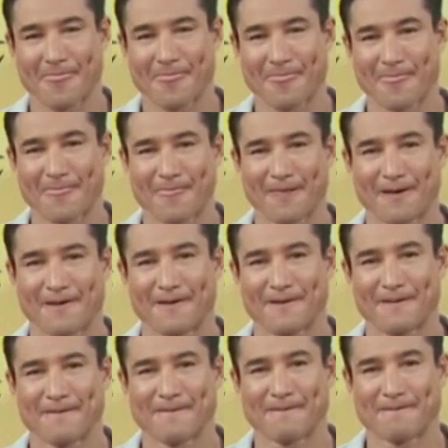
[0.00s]

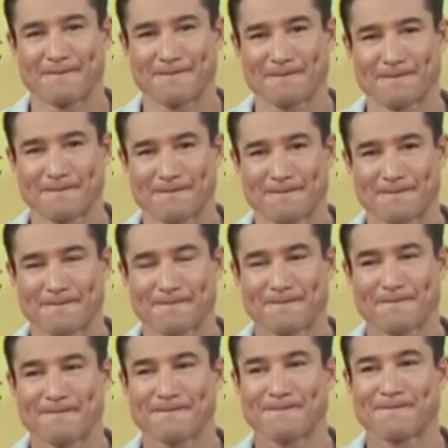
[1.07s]

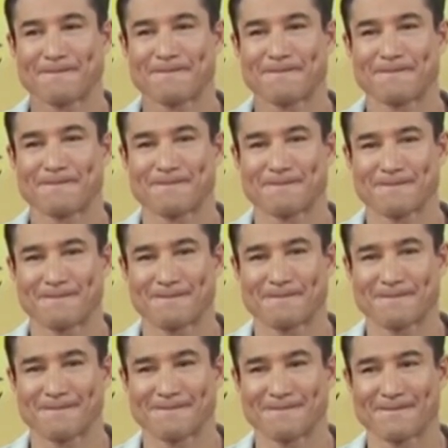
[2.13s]

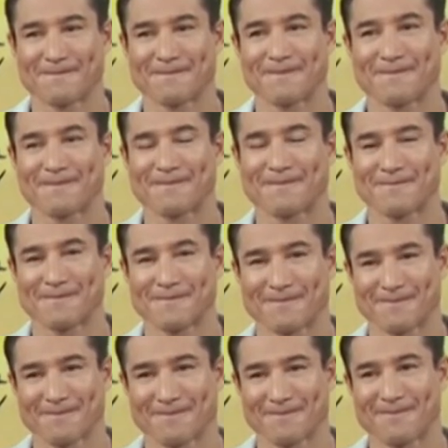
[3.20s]

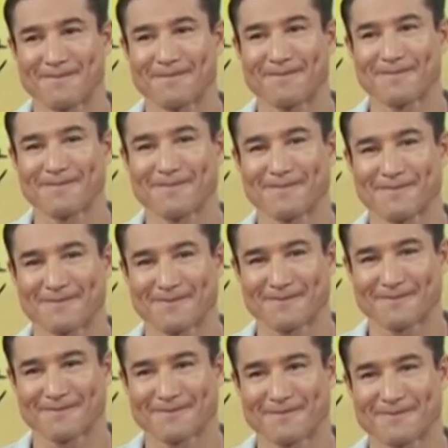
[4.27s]

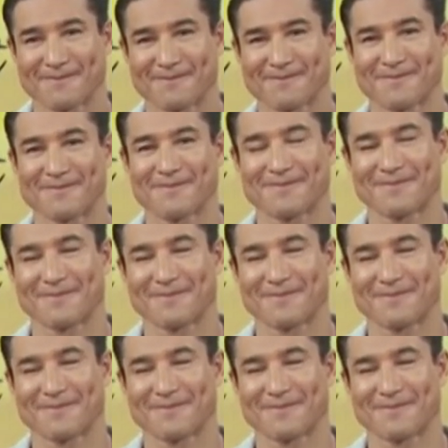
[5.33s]
(silent)